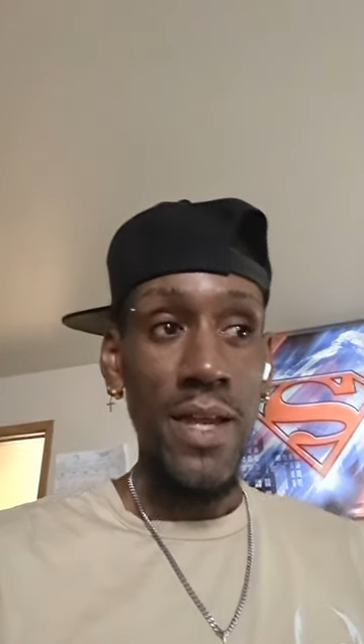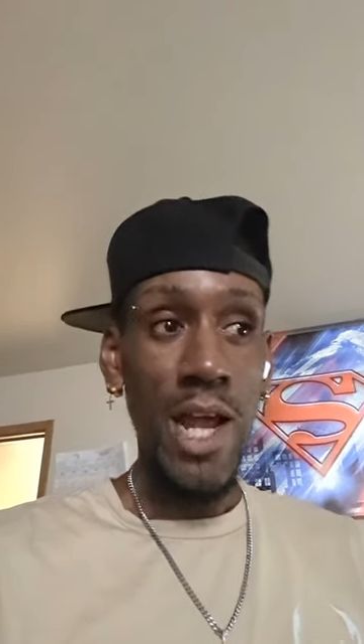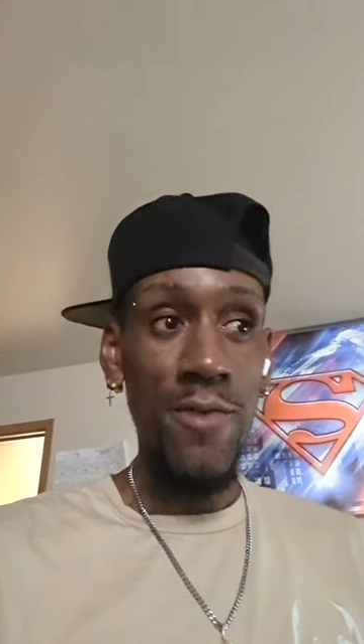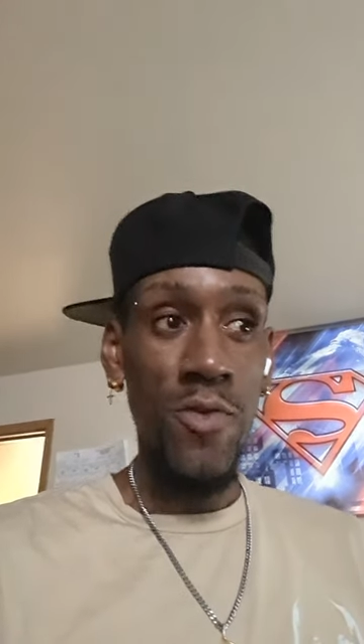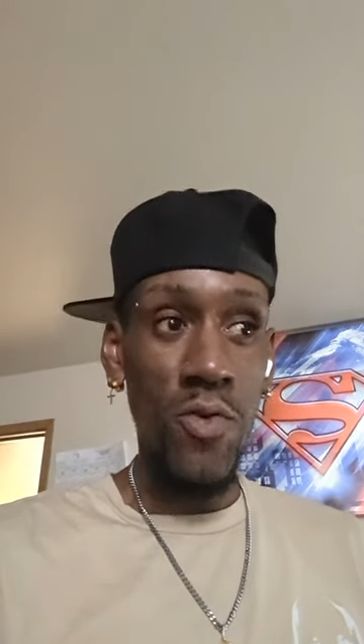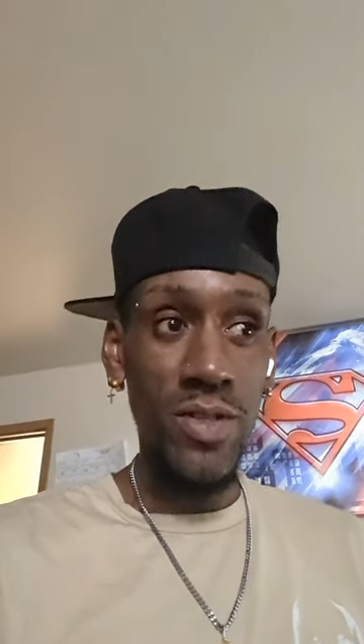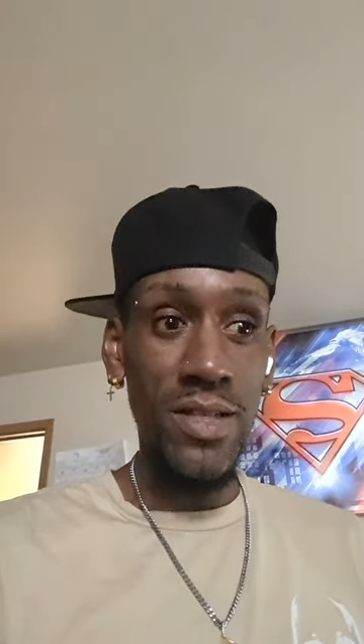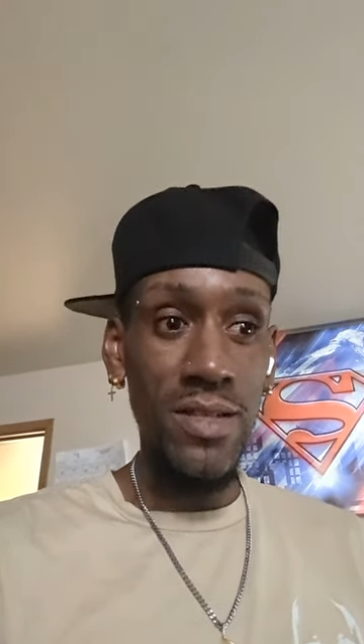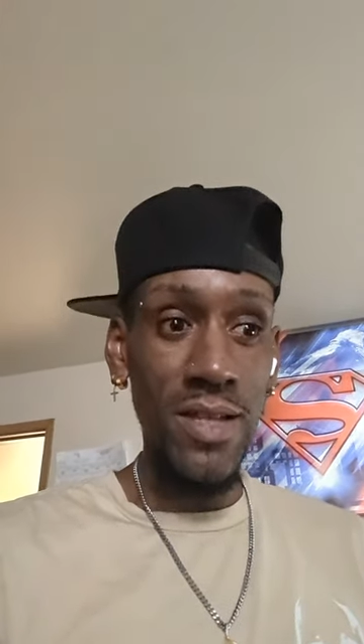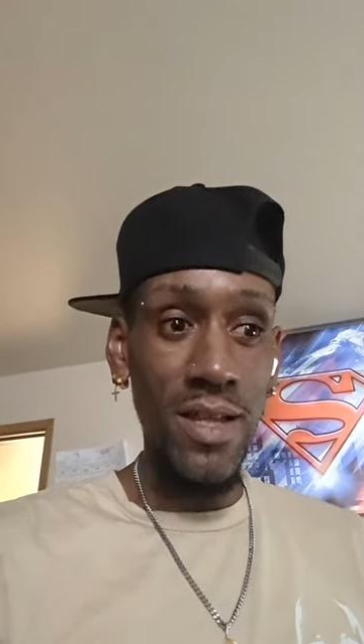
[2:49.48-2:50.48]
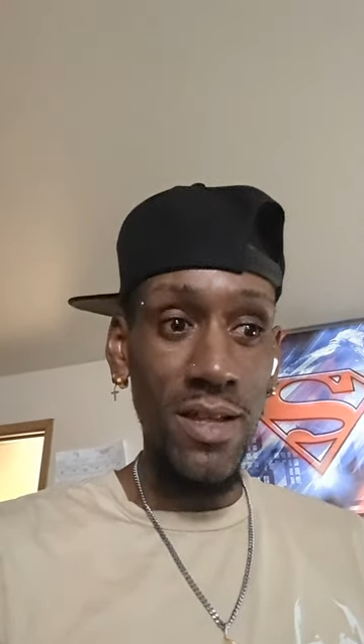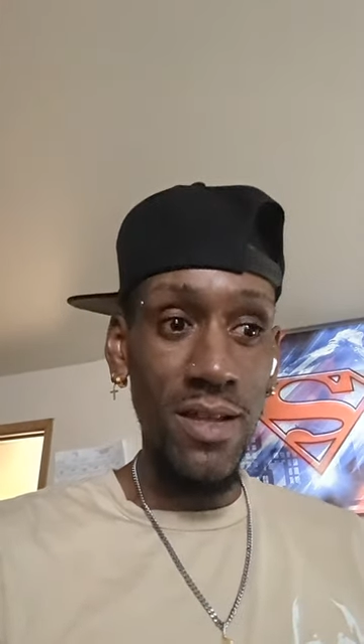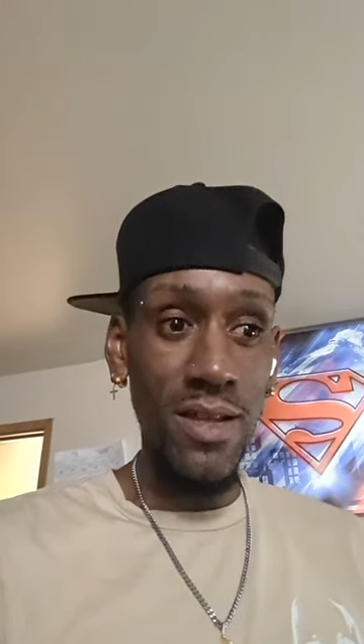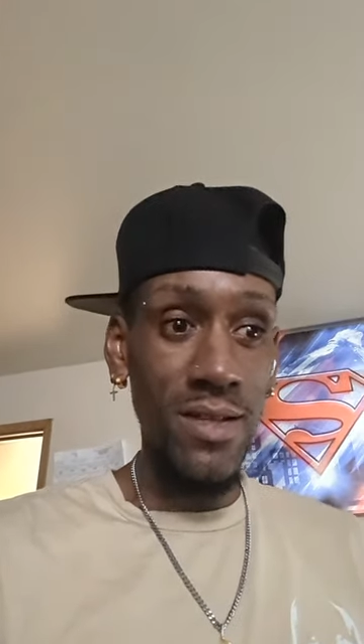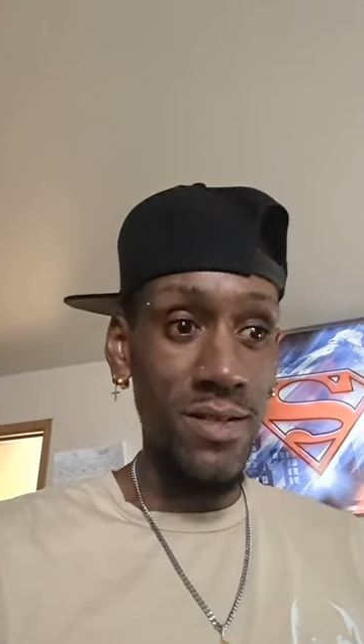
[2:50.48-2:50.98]
Now, of course, this
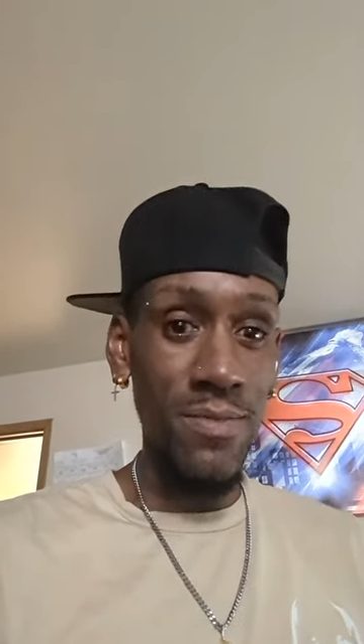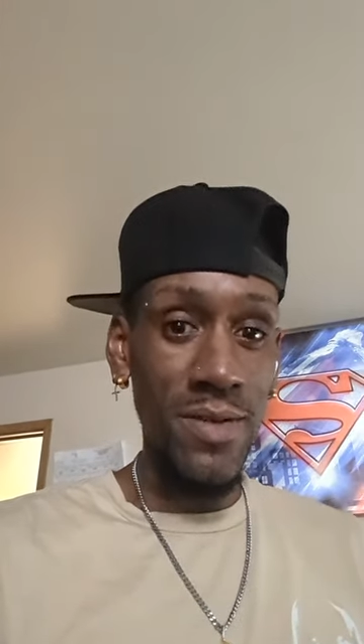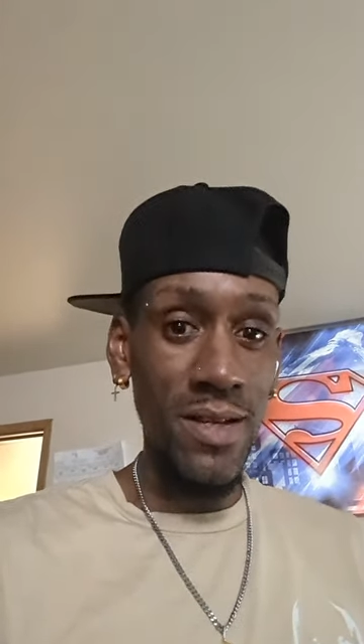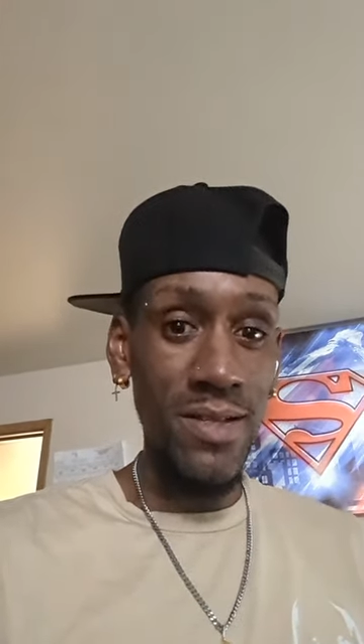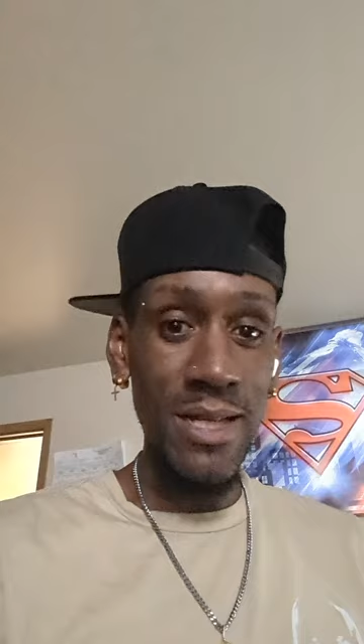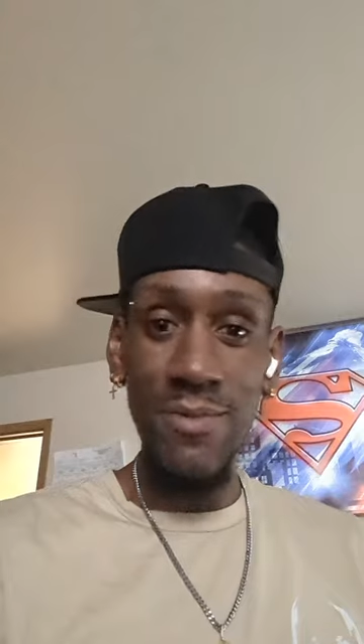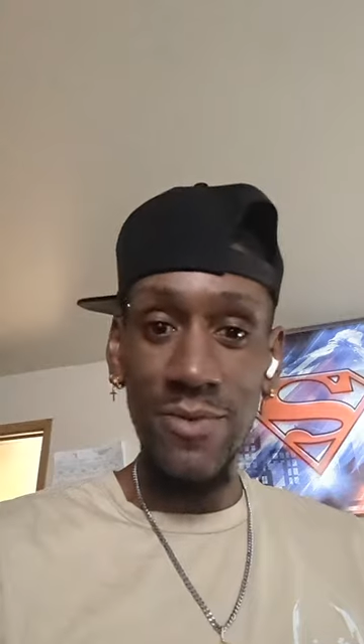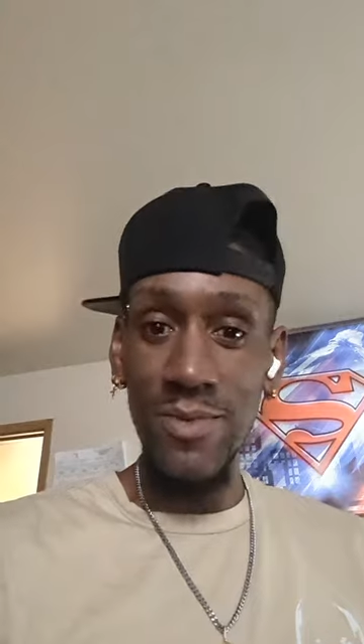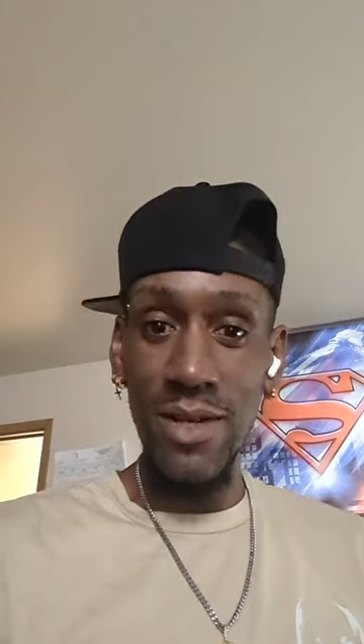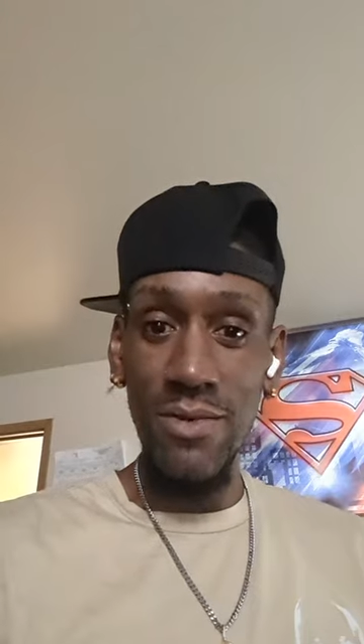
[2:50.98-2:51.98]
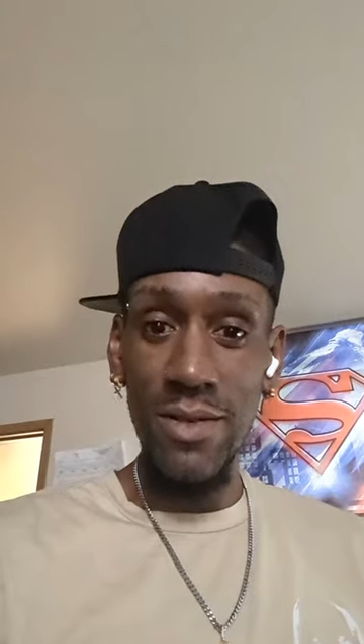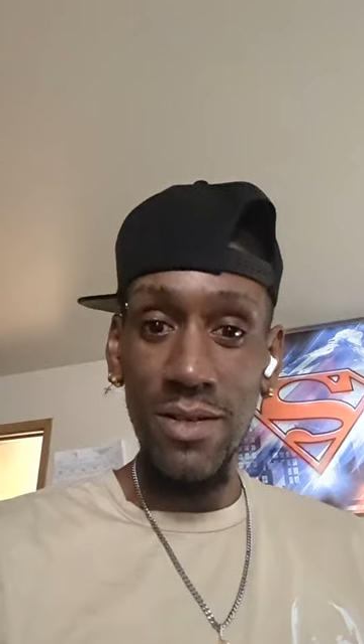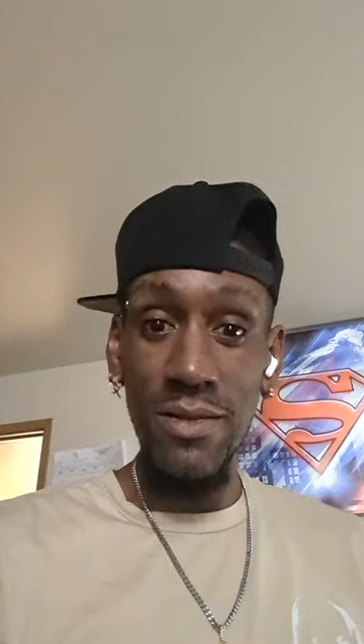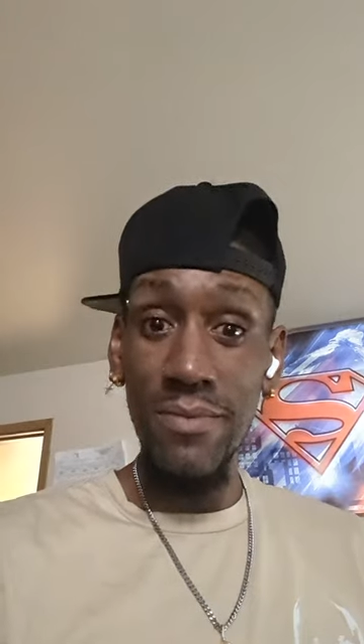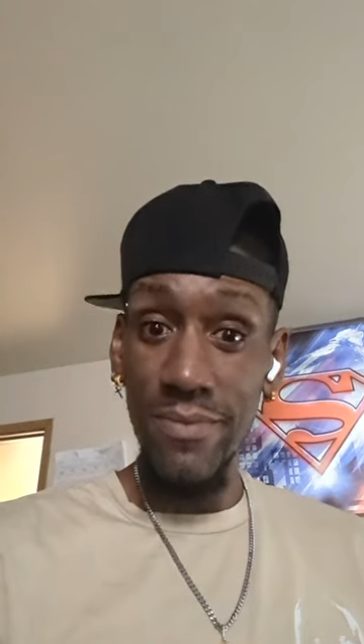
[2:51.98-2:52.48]
uh, is something that stems from
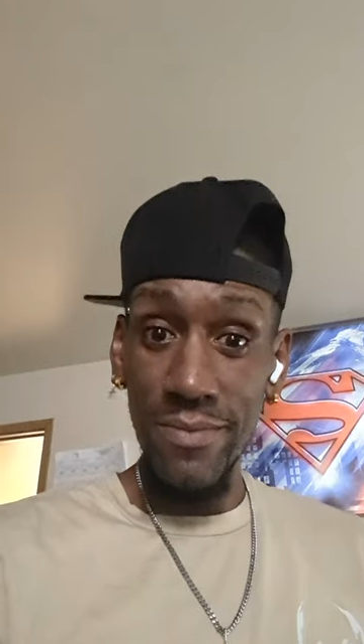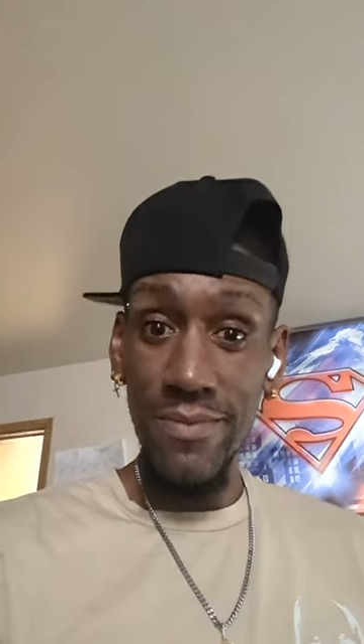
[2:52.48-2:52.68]
childhood,